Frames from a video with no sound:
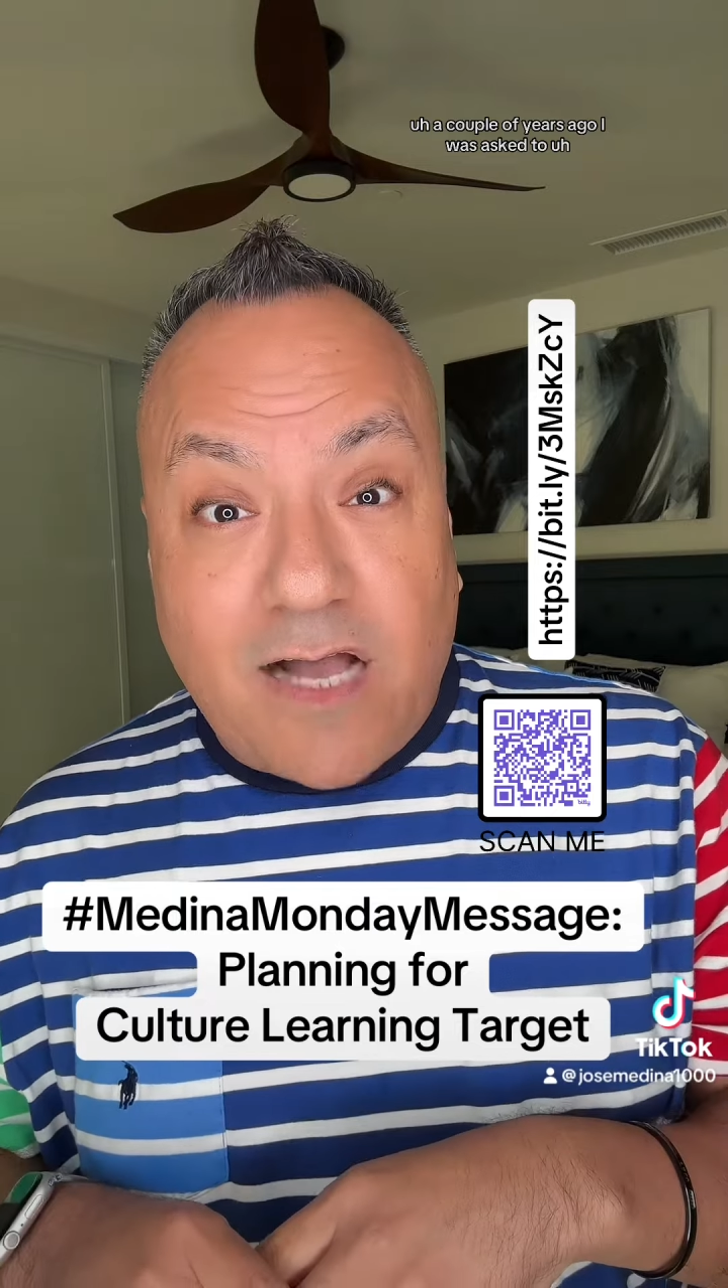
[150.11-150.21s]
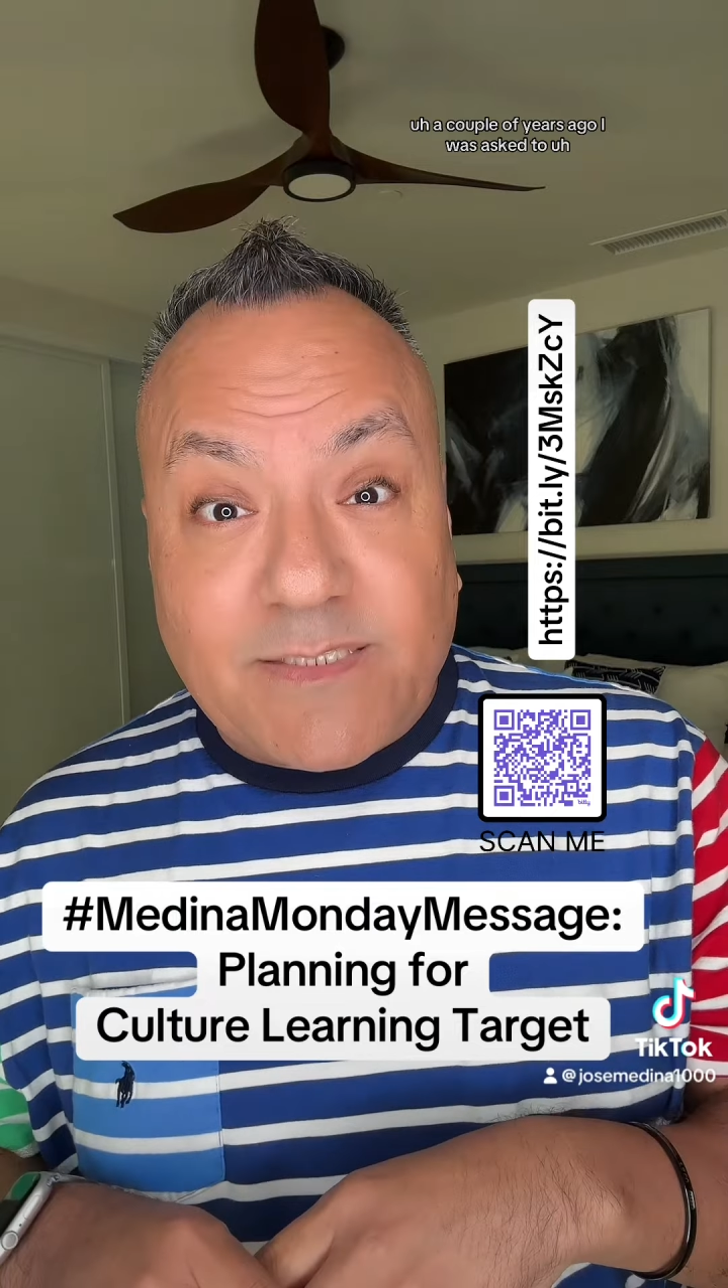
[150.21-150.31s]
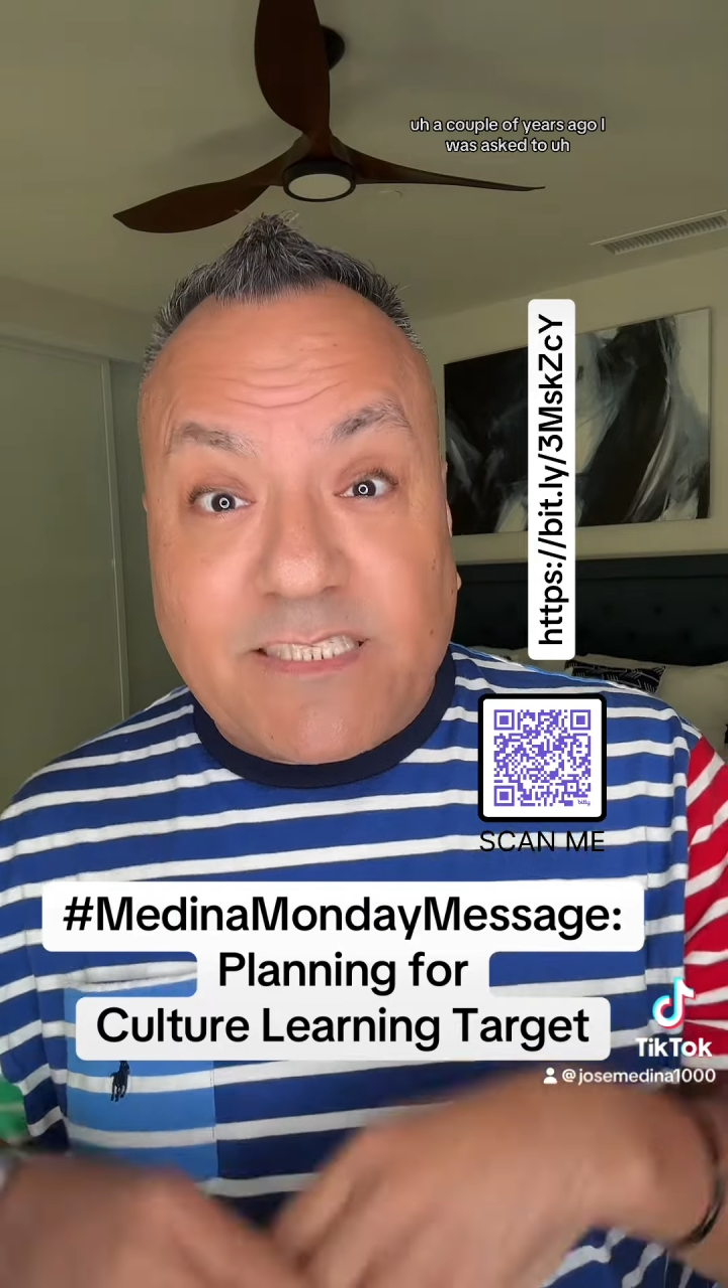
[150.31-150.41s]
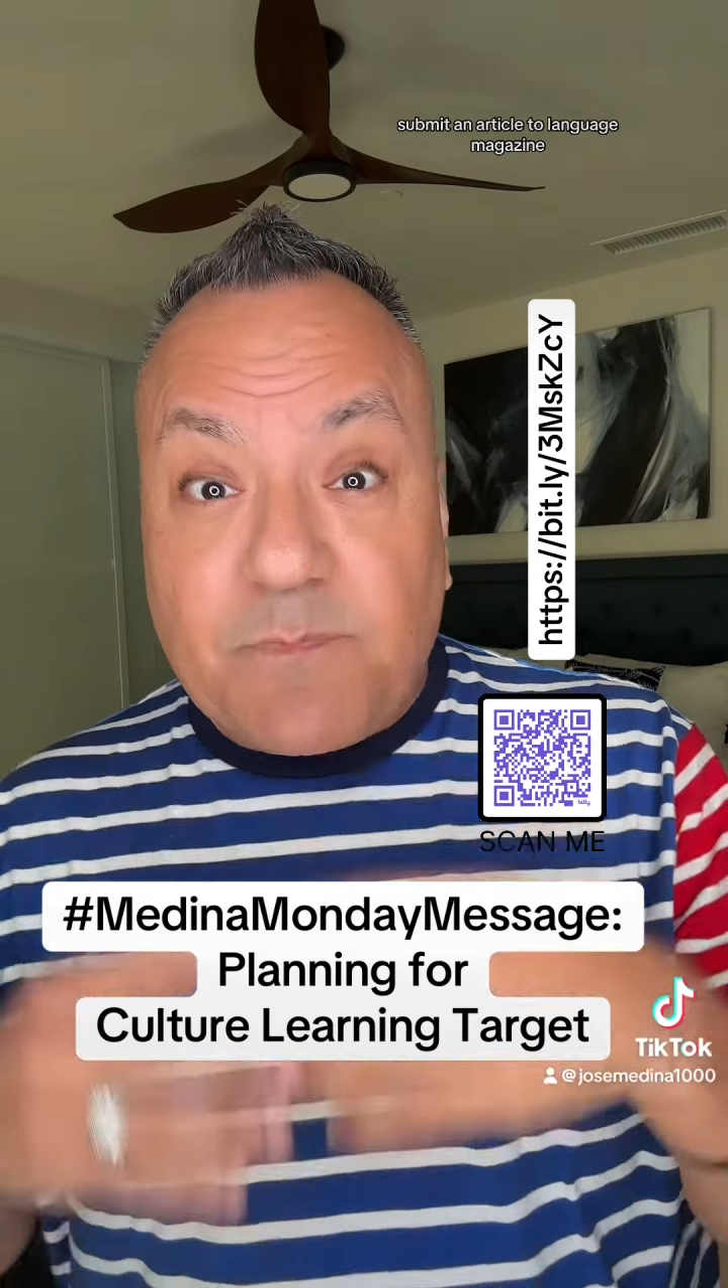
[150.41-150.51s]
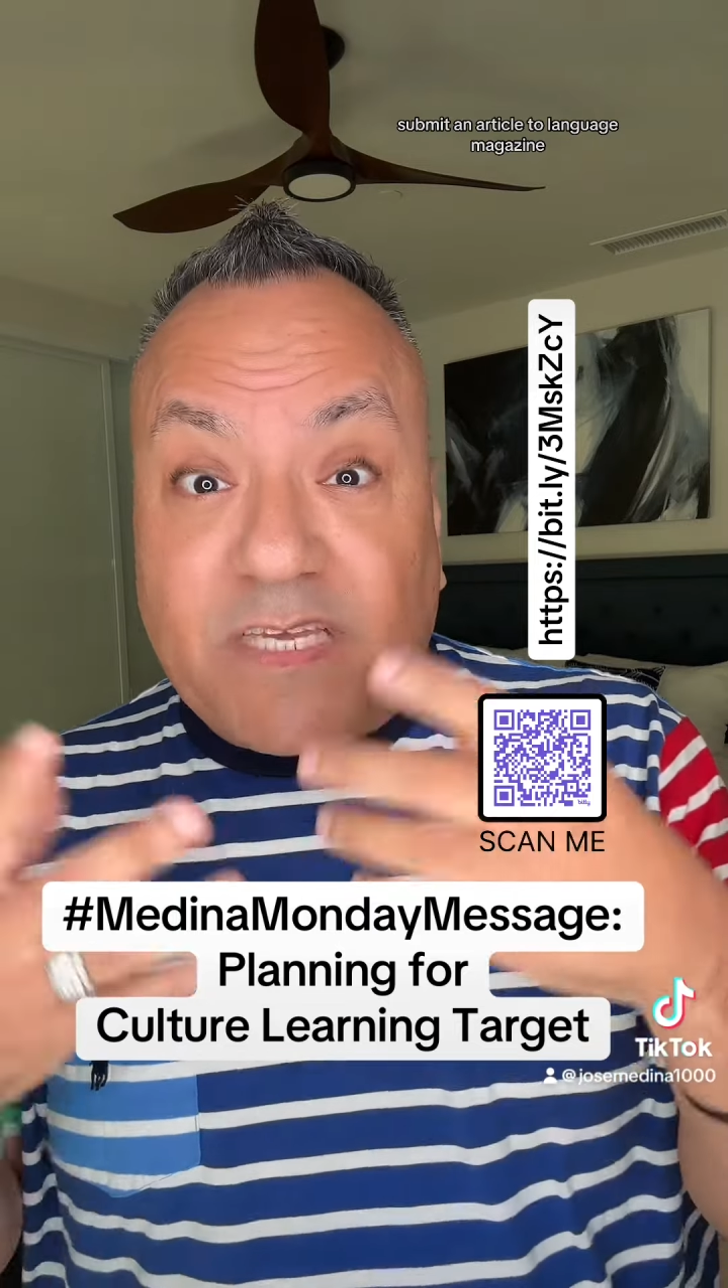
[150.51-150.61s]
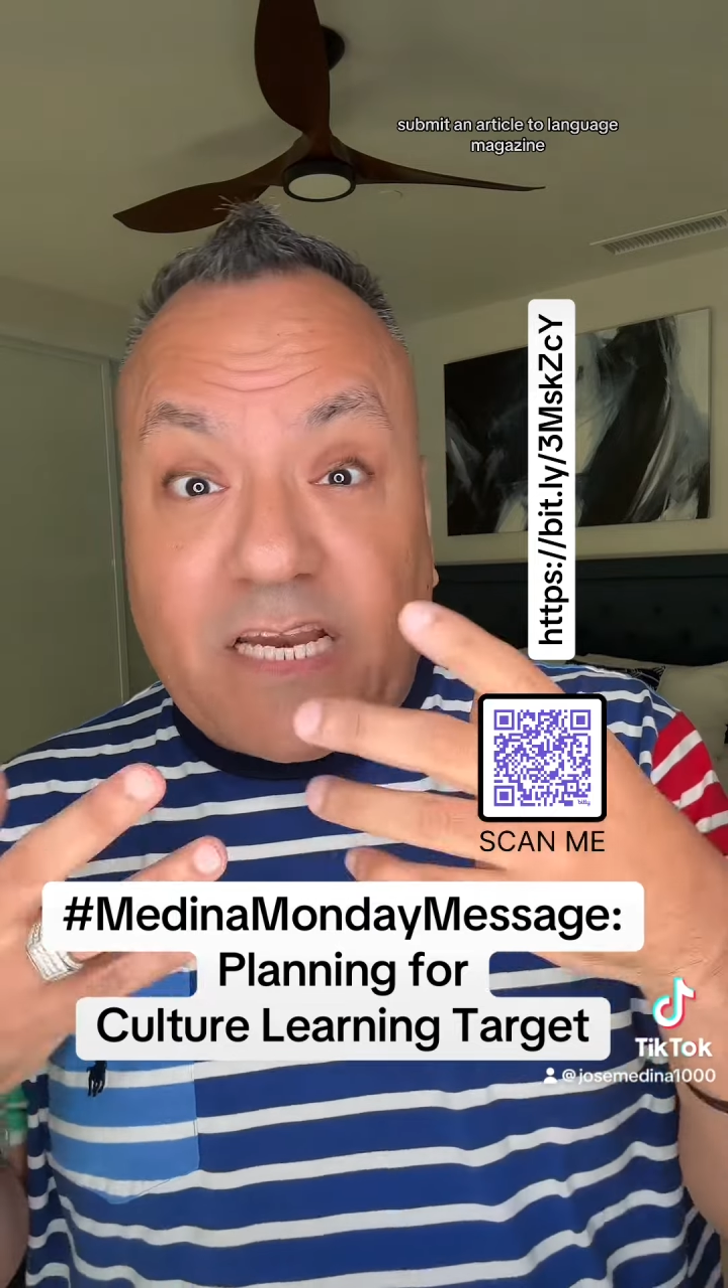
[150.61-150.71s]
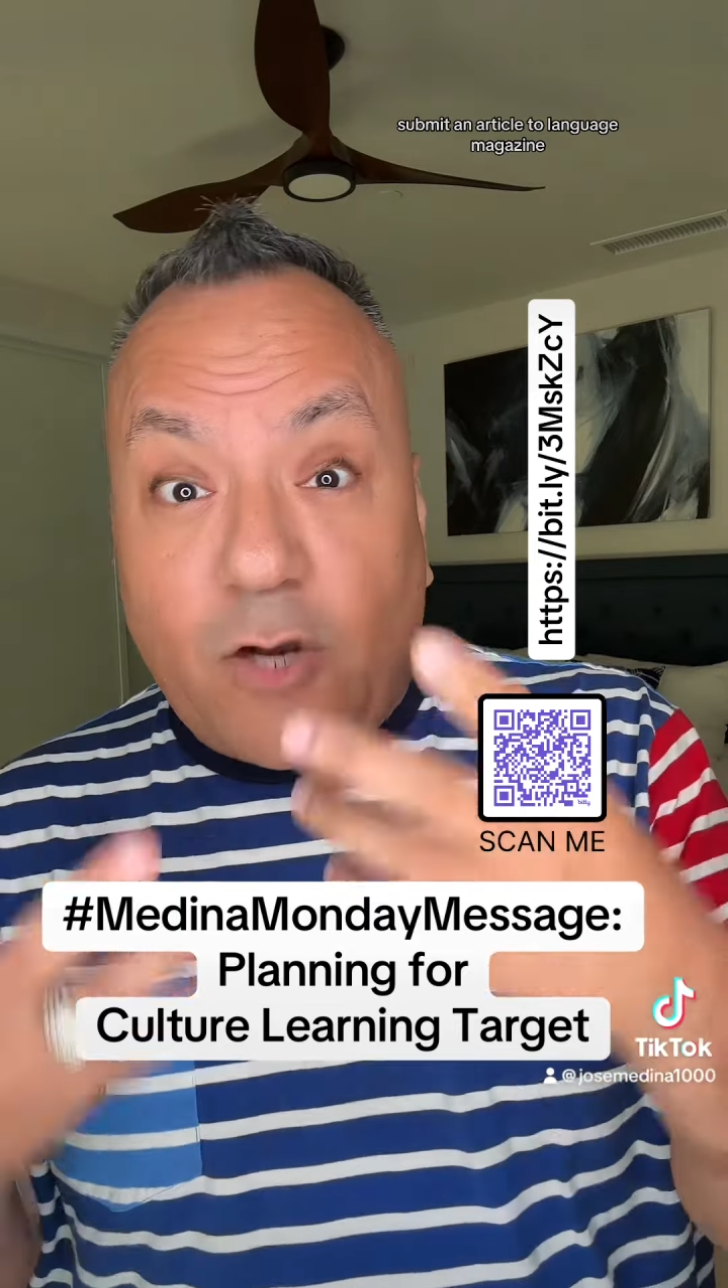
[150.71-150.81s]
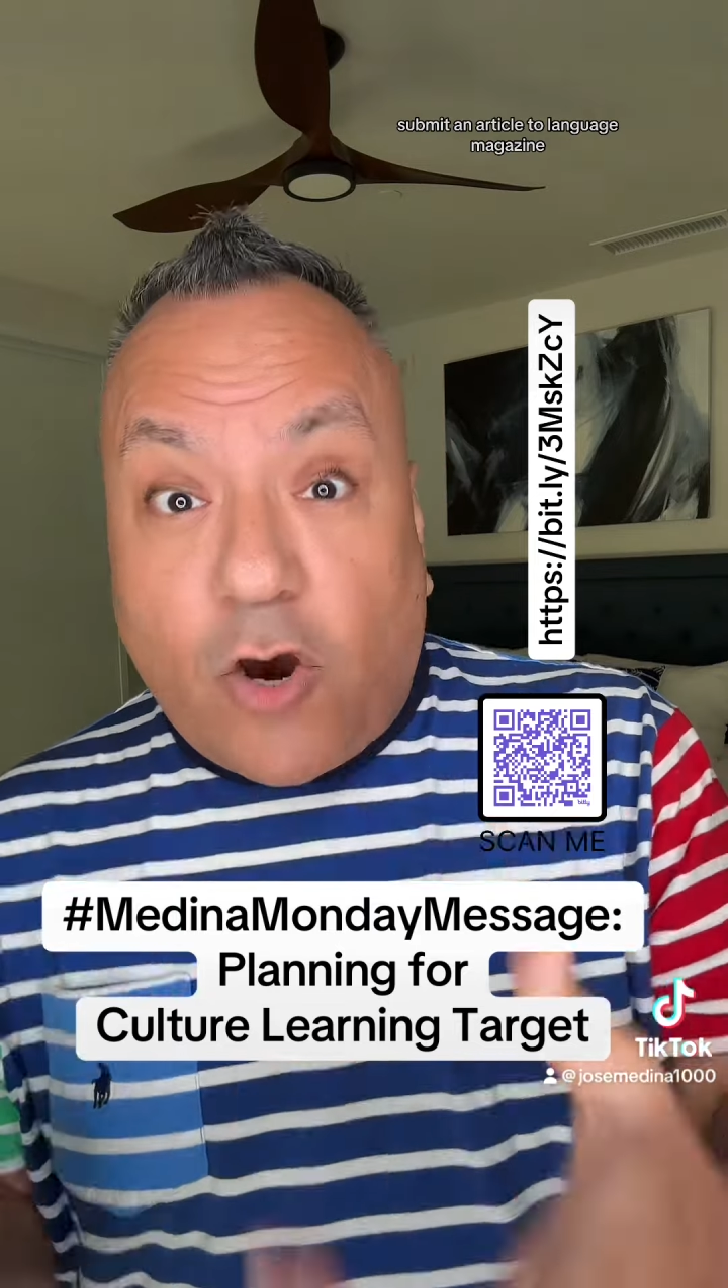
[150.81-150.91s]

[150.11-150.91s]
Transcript: submit an